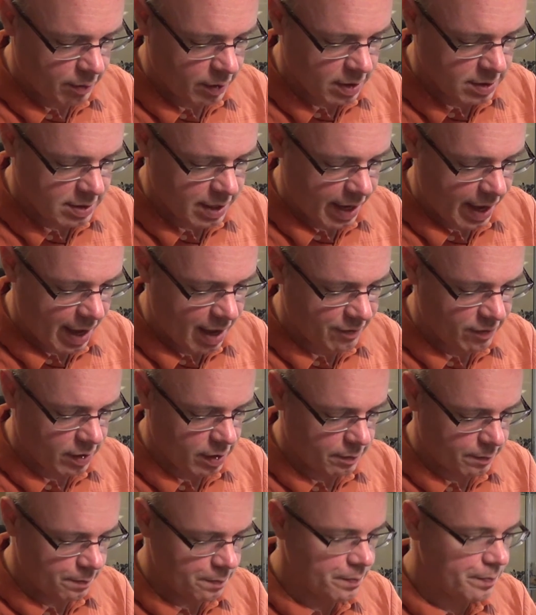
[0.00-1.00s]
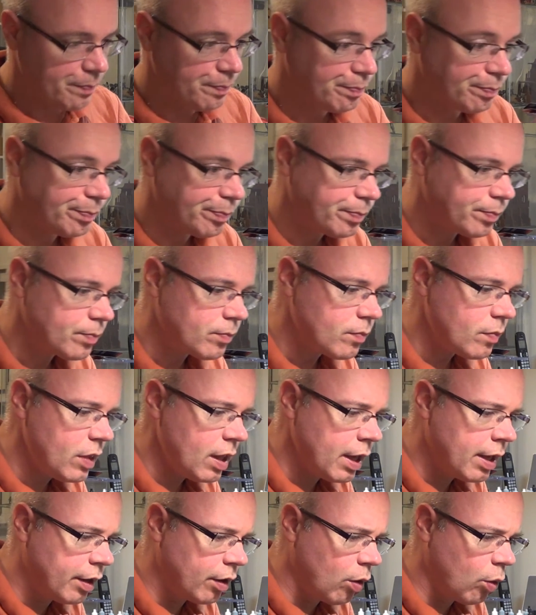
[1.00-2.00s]
because I have it
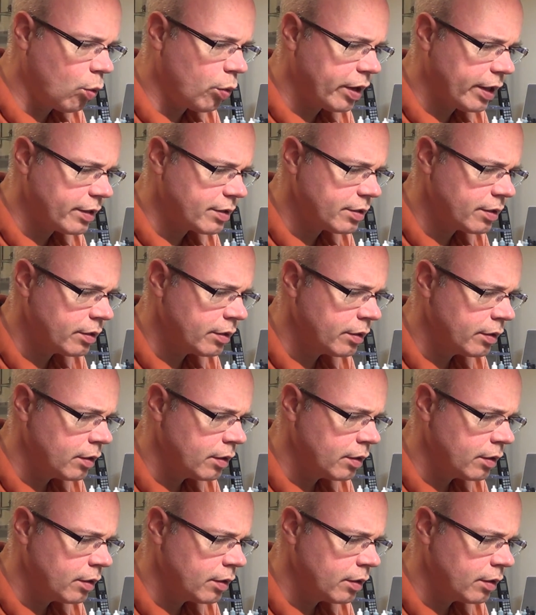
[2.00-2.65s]
and own it.